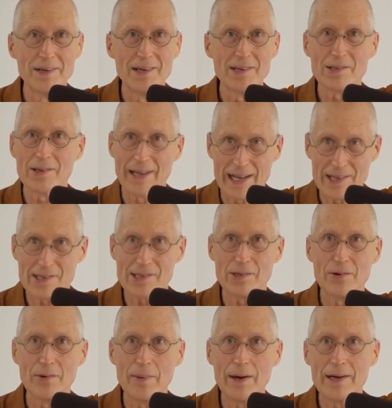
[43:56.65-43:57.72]
So that's the
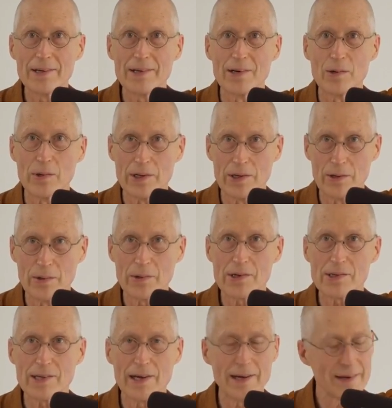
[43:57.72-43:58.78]
reminder. When you
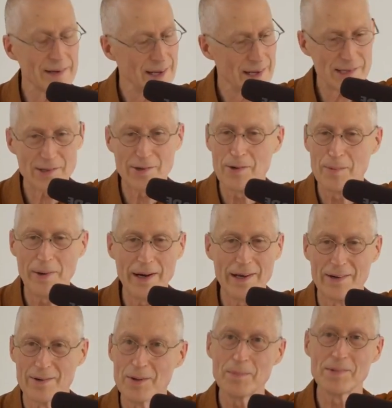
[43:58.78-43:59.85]
notice that, that's the
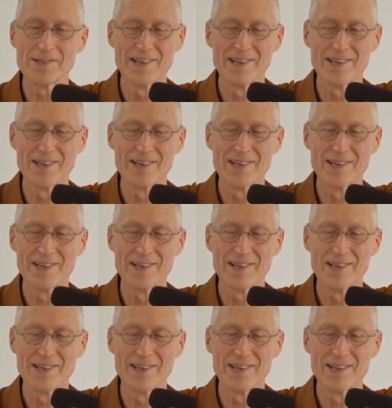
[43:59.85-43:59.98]
reminder. Whoops,